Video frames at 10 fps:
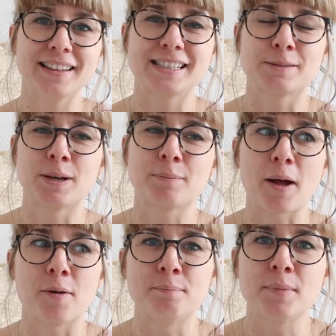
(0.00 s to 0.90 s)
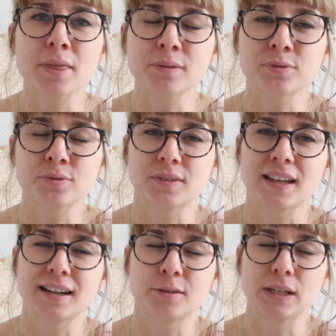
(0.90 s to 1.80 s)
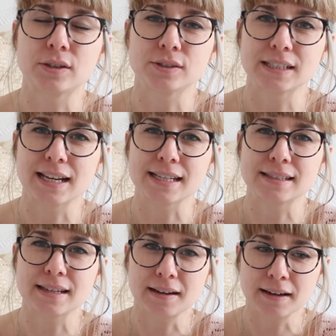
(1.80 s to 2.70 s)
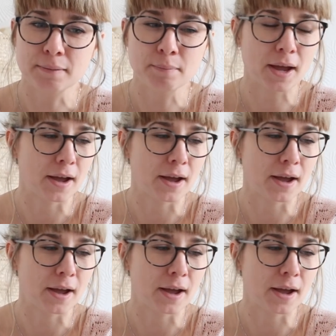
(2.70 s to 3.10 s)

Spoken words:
It's been about a month that I recorded last time.